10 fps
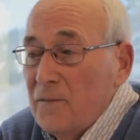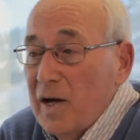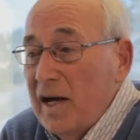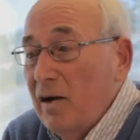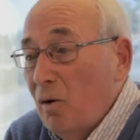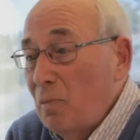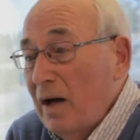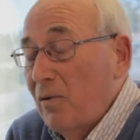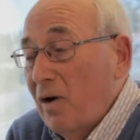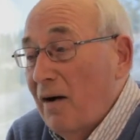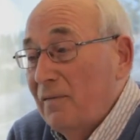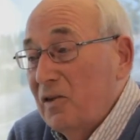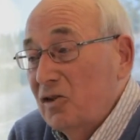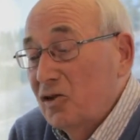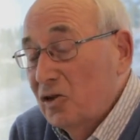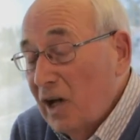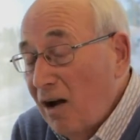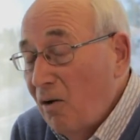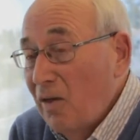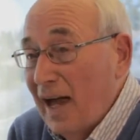they are better off to
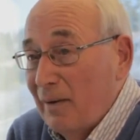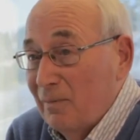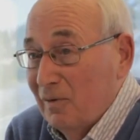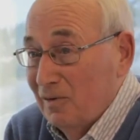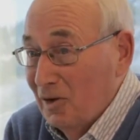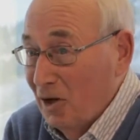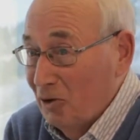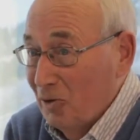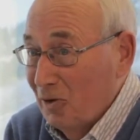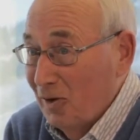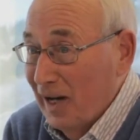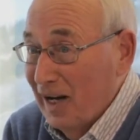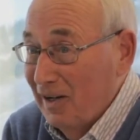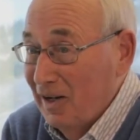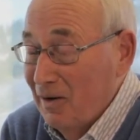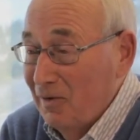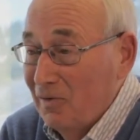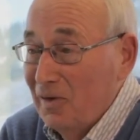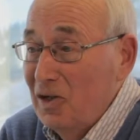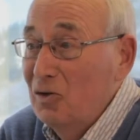sell that industrial land
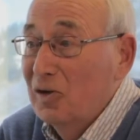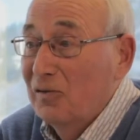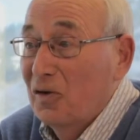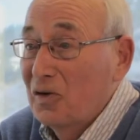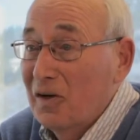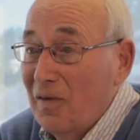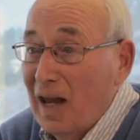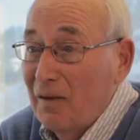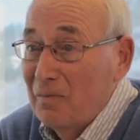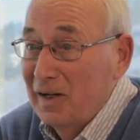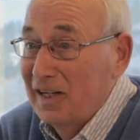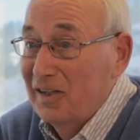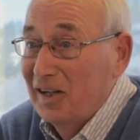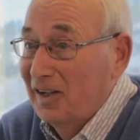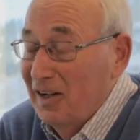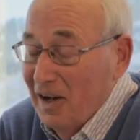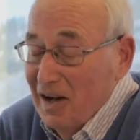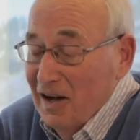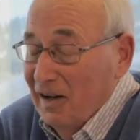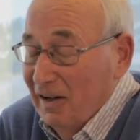and use it for development into
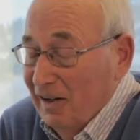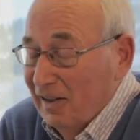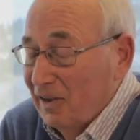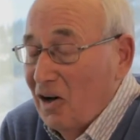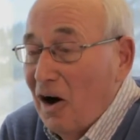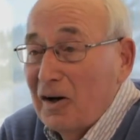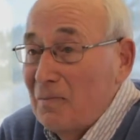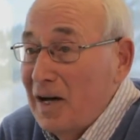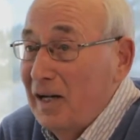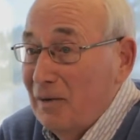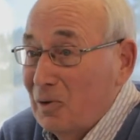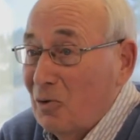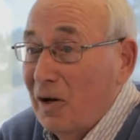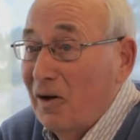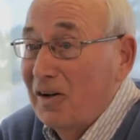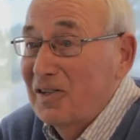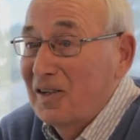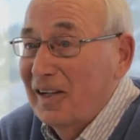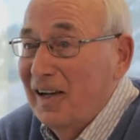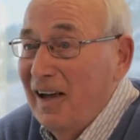condominiums, quite
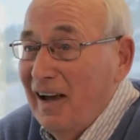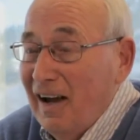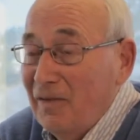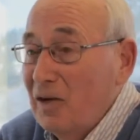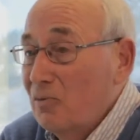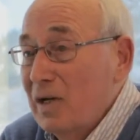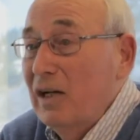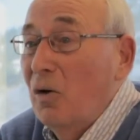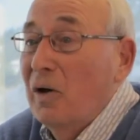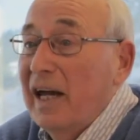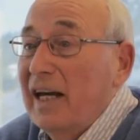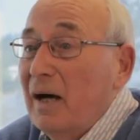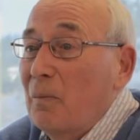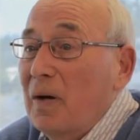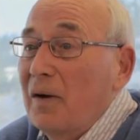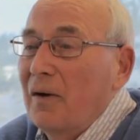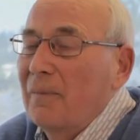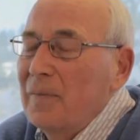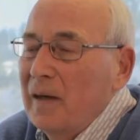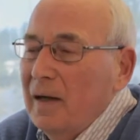honestly, and then relocate up here.
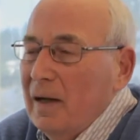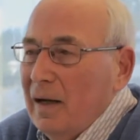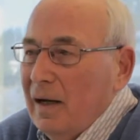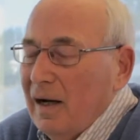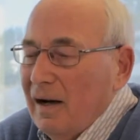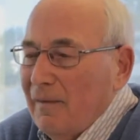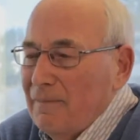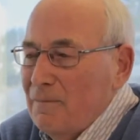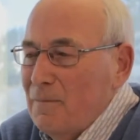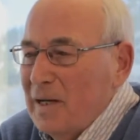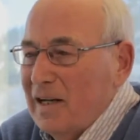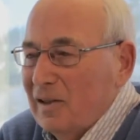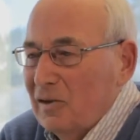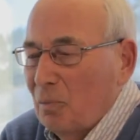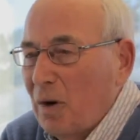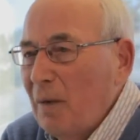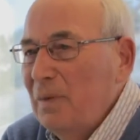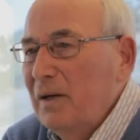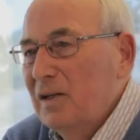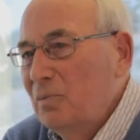Because the
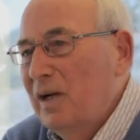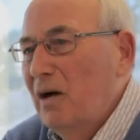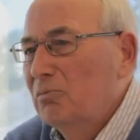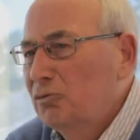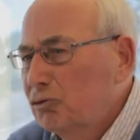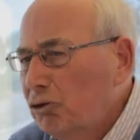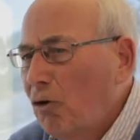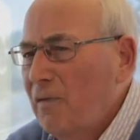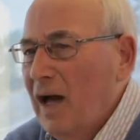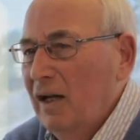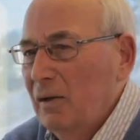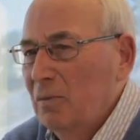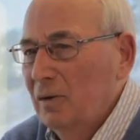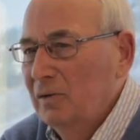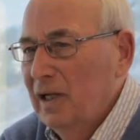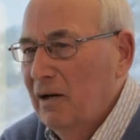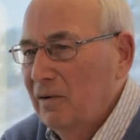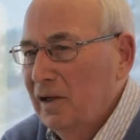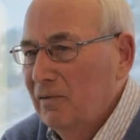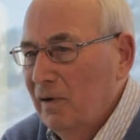property has become so valuable
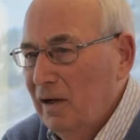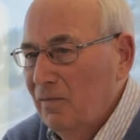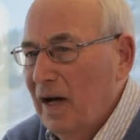down in